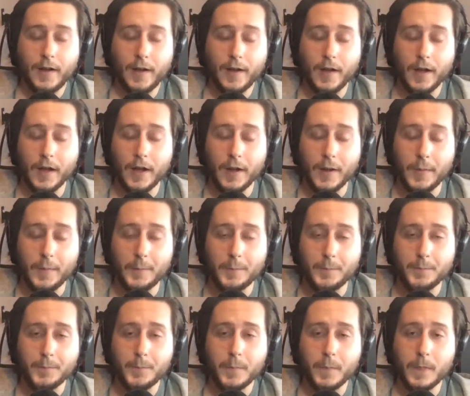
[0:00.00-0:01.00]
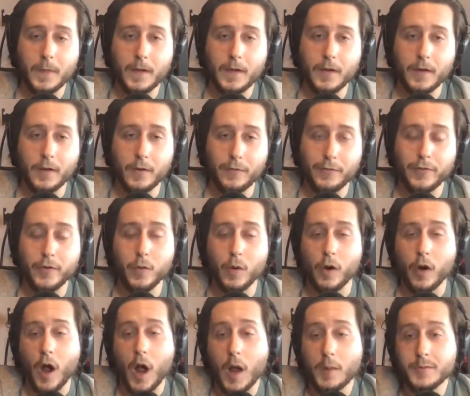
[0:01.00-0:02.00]
um,
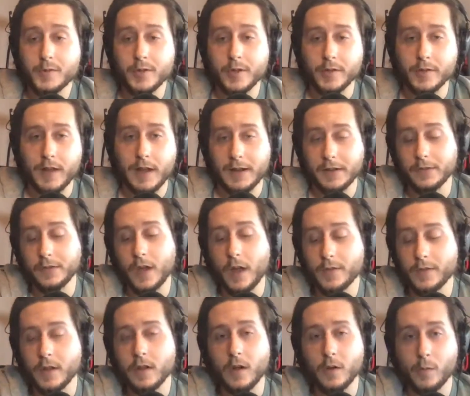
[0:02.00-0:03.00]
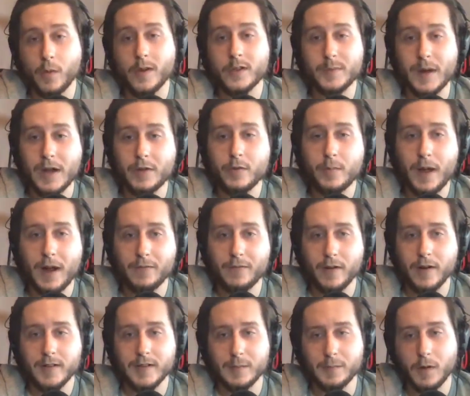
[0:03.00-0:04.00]
fewer option, like not the long range battery pack,
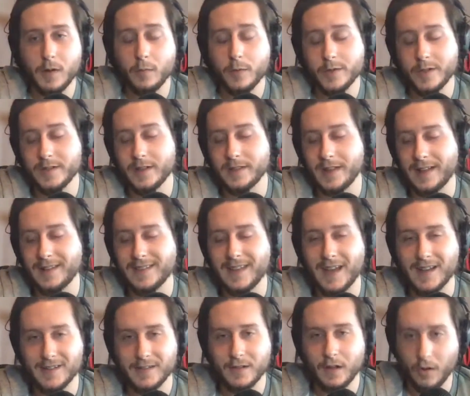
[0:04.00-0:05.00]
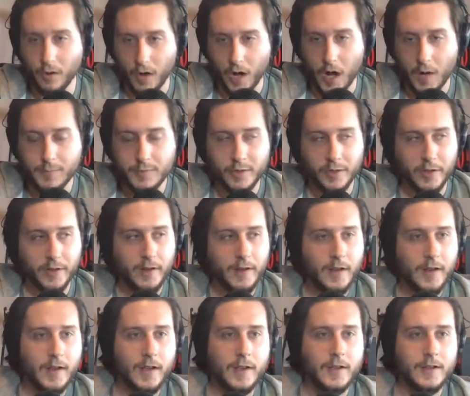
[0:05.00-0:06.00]
for example, which is a $9,000 option.
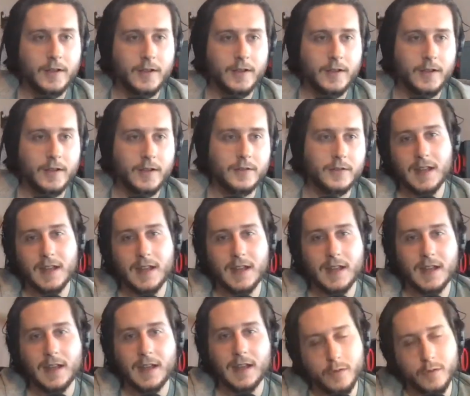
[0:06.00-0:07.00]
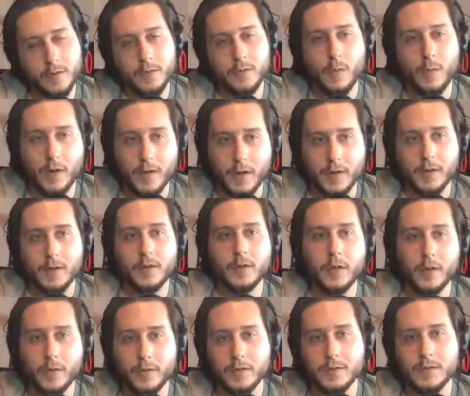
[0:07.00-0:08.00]
So instead, you want
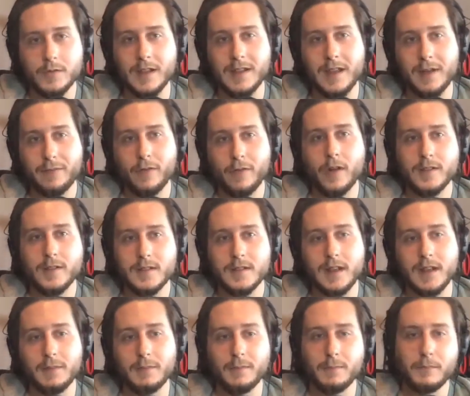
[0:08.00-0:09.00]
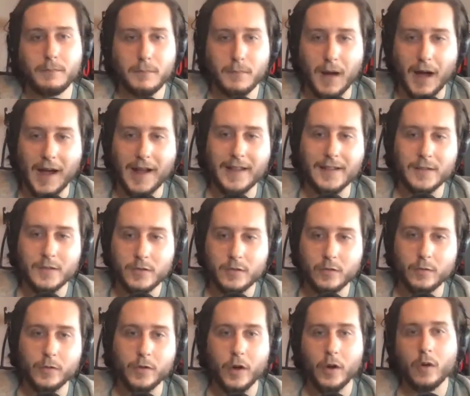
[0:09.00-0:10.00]
to use the difference and buy it
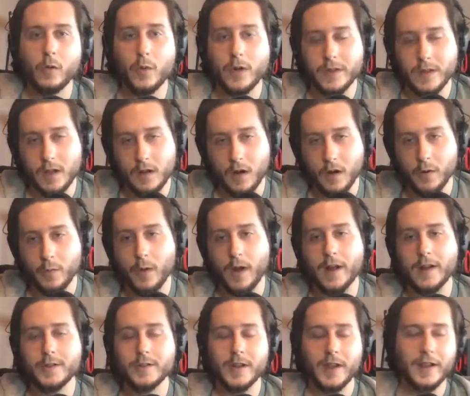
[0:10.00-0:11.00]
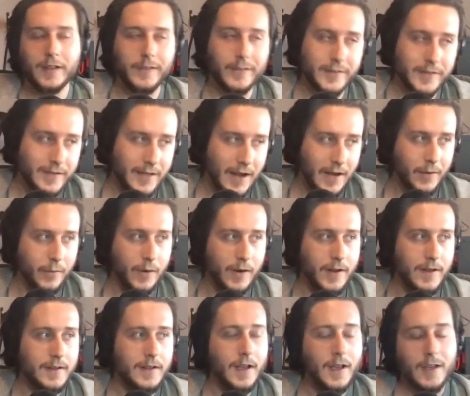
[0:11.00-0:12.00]
sooner with the long range and use the tax
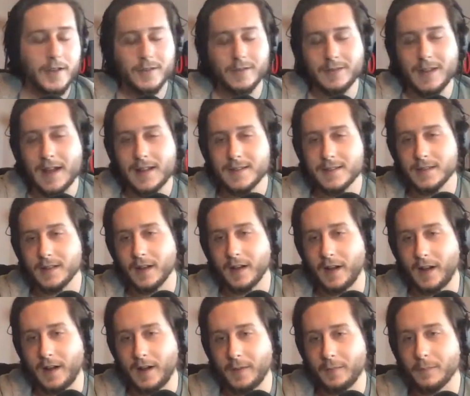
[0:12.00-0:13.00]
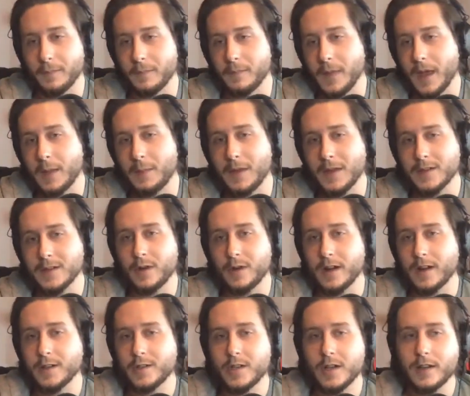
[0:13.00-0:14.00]
credit. So that's maybe a
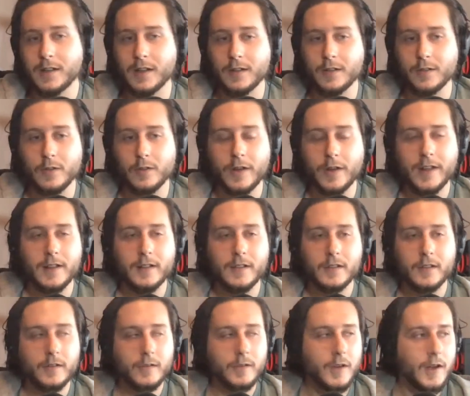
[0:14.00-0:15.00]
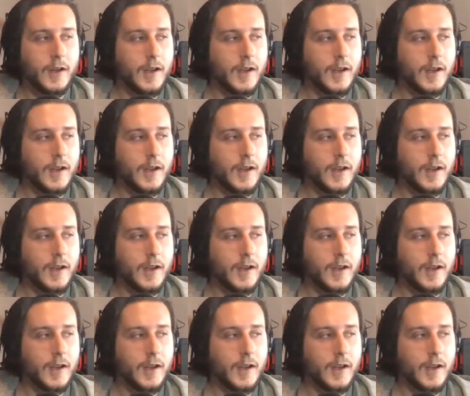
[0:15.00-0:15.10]
strategy I can look into.